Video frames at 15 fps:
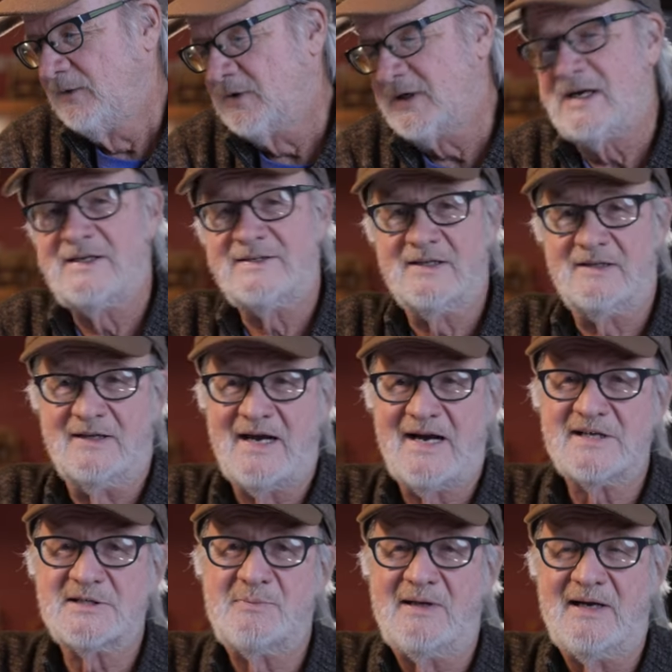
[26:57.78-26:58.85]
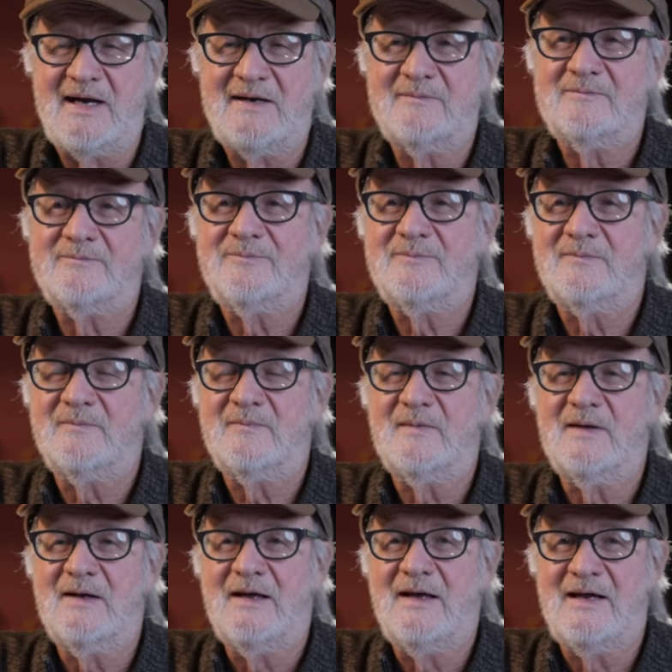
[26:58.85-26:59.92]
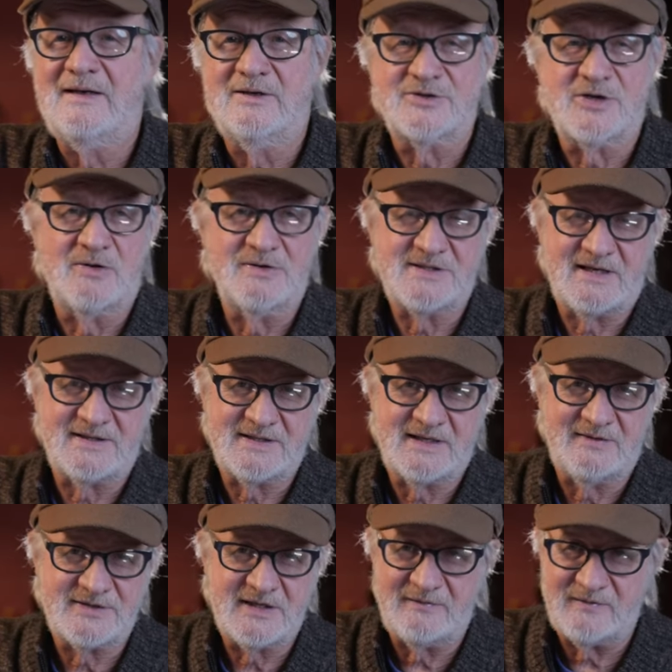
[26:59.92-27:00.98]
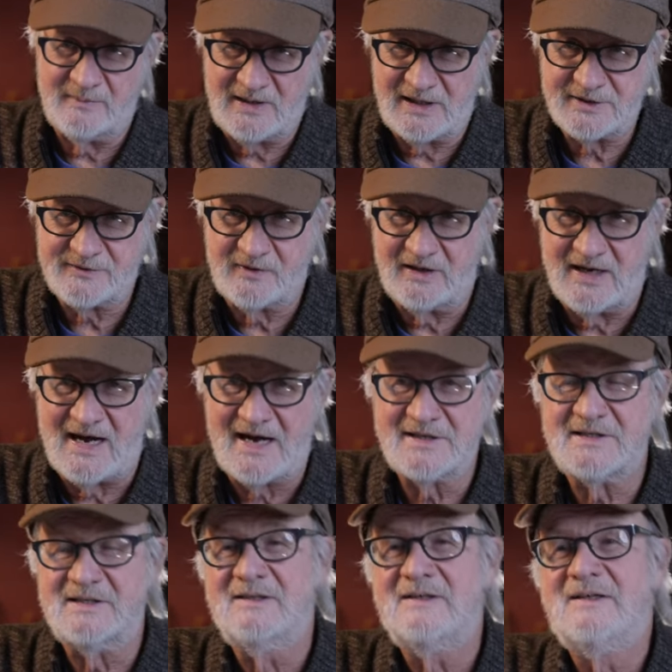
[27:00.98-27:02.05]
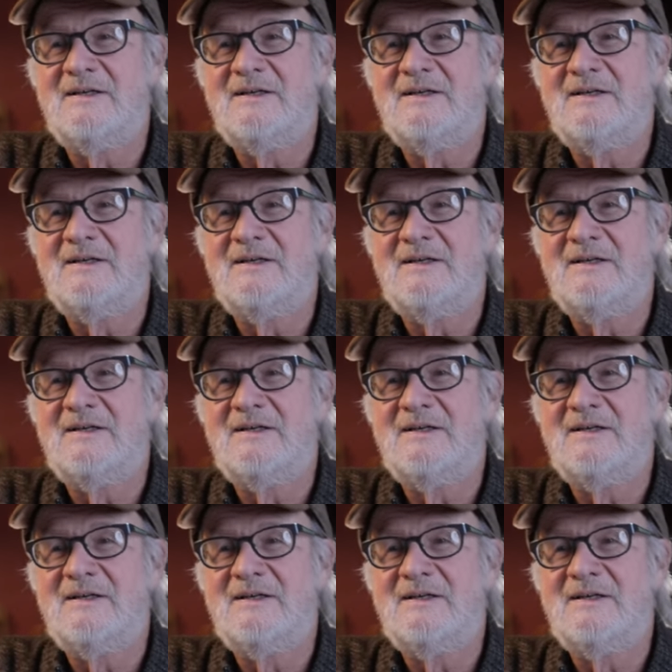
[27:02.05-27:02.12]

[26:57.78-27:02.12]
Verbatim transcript: We're getting to the last plant and there's always that say, save the best for last.